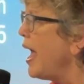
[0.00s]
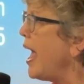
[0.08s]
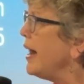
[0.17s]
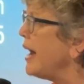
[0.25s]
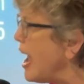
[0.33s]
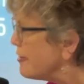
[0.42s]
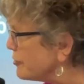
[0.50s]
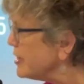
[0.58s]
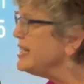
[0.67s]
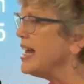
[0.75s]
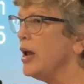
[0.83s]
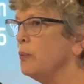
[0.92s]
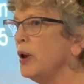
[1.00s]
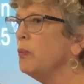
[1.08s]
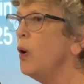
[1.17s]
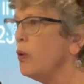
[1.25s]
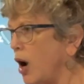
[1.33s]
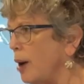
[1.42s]
and every day
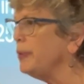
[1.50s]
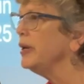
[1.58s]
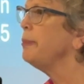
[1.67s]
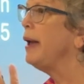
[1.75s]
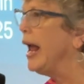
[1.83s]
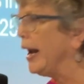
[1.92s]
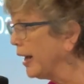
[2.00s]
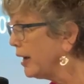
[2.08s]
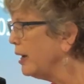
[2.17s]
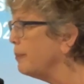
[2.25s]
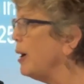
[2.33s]
we woke up in panic